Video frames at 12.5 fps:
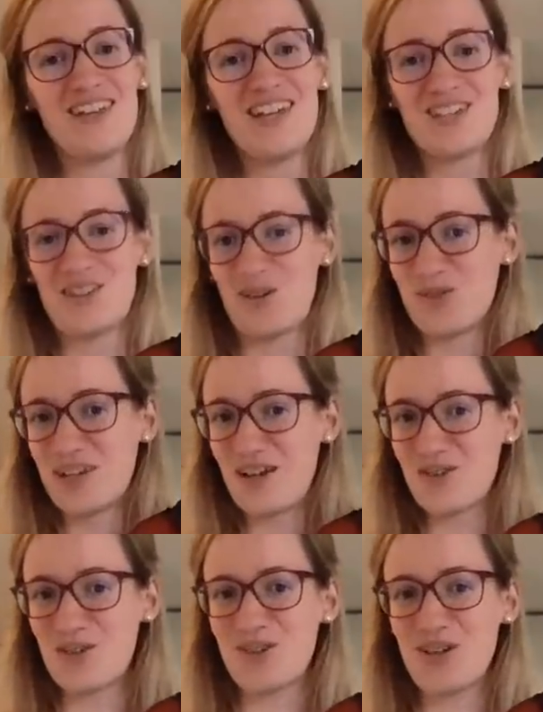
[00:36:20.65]
So now
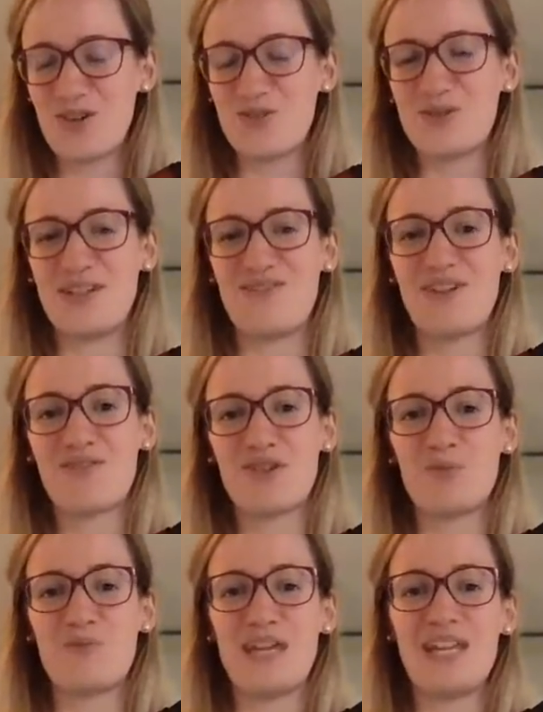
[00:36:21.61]
you know if
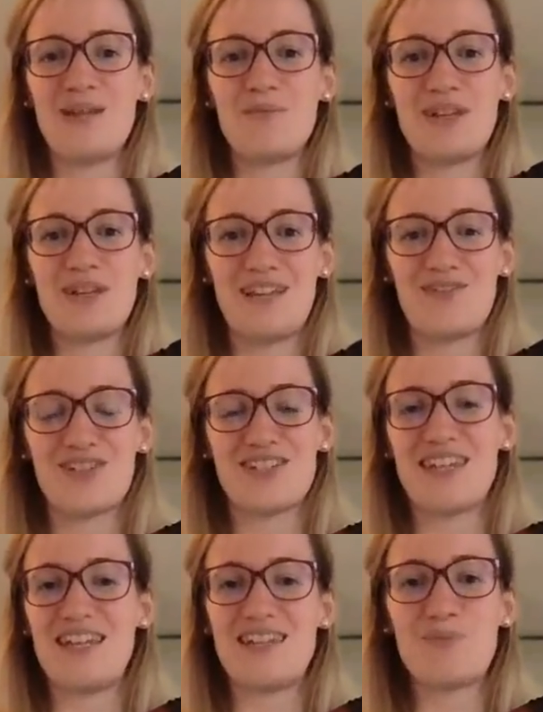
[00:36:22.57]
ever anybody ever
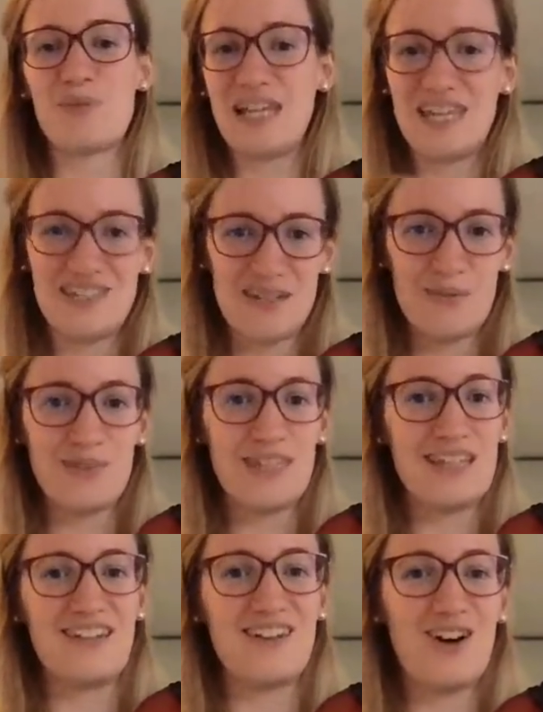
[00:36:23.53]
says play
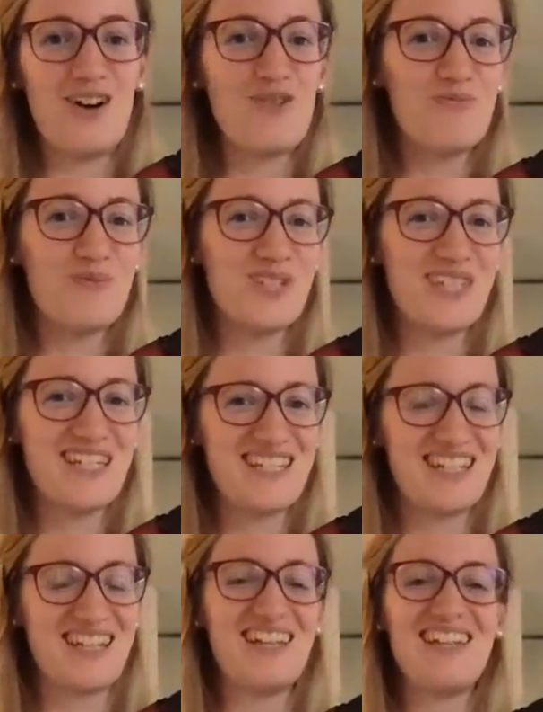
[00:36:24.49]
something in the half
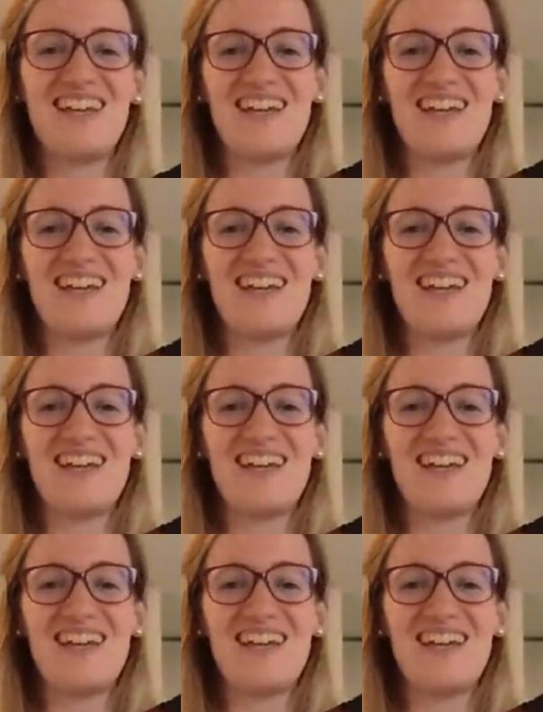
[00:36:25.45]
position,